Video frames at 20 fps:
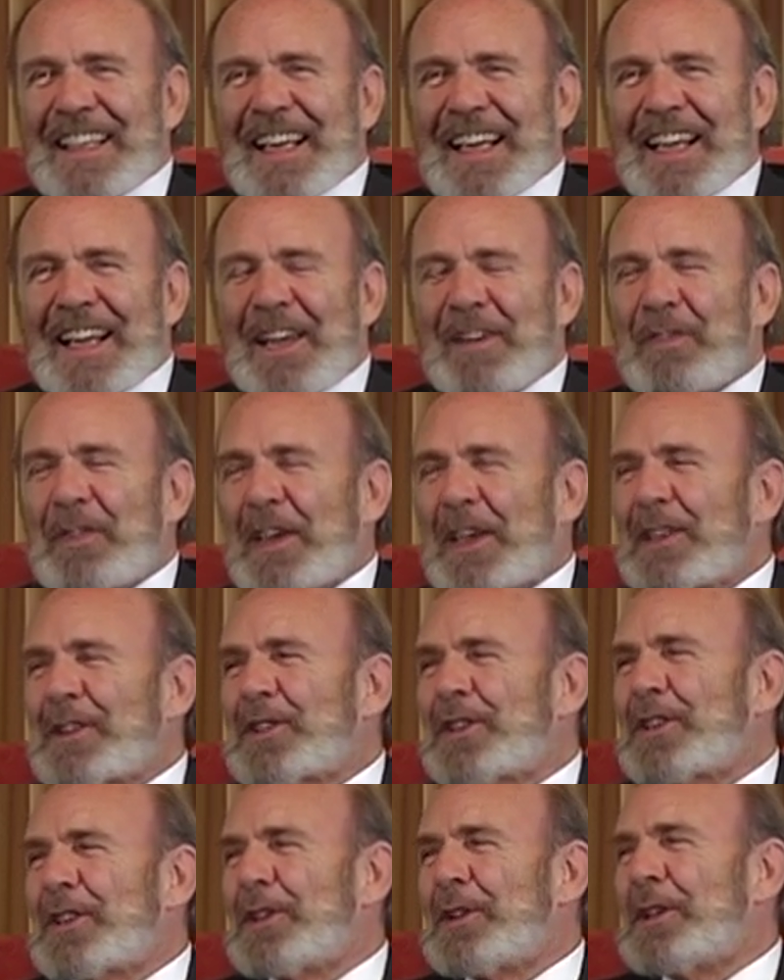And I felt
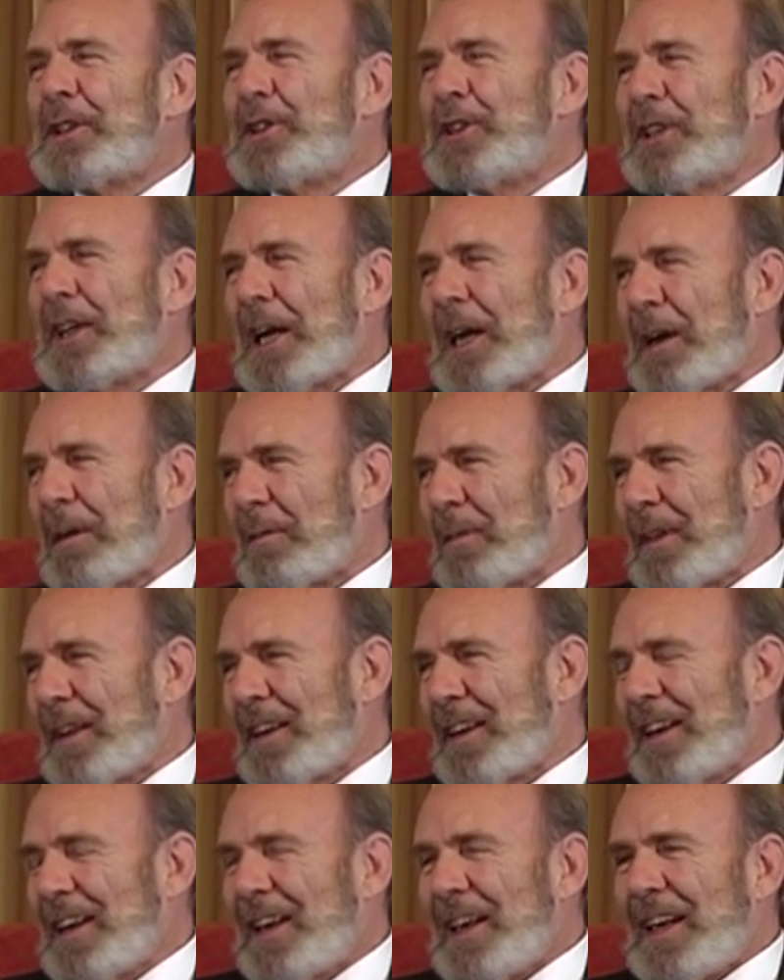so ashamed,
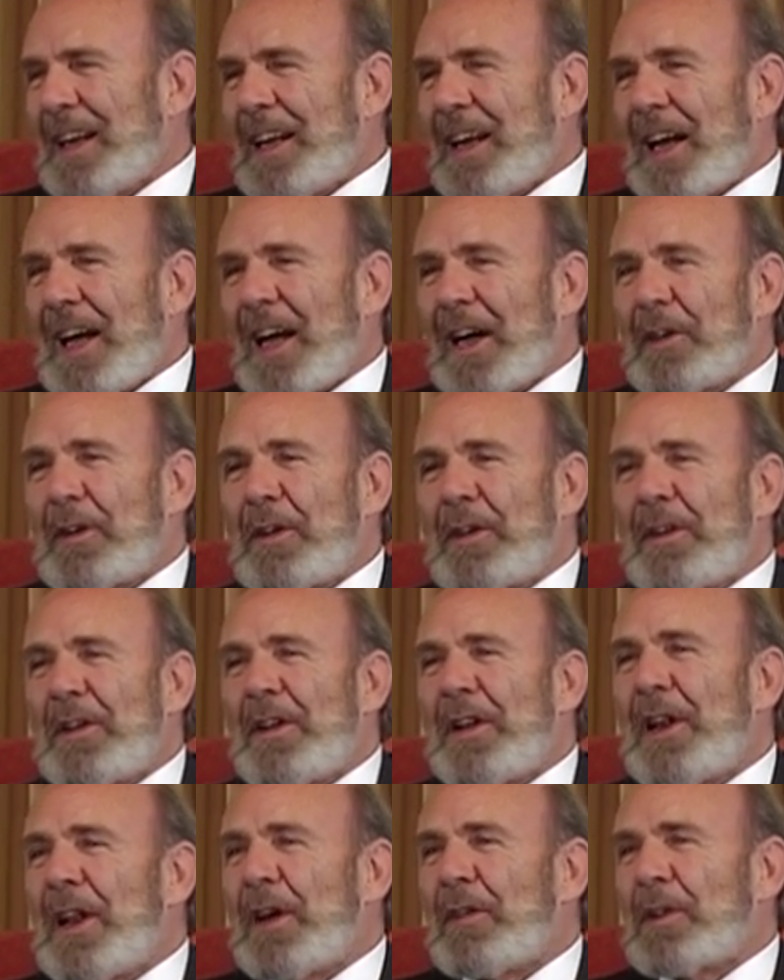I could
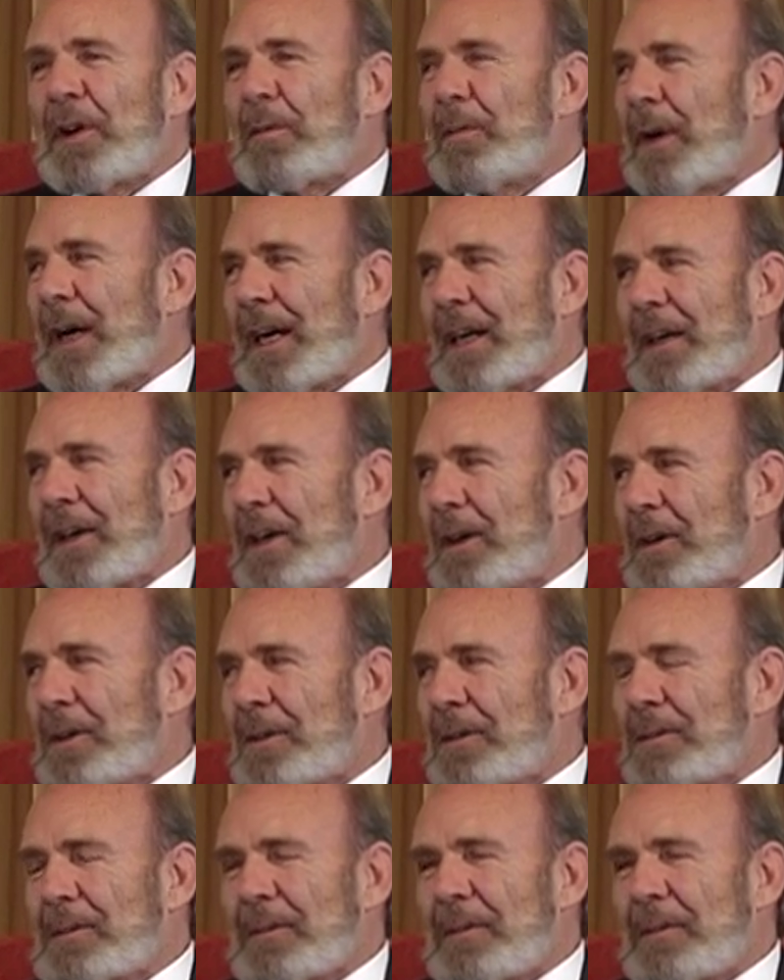never back out.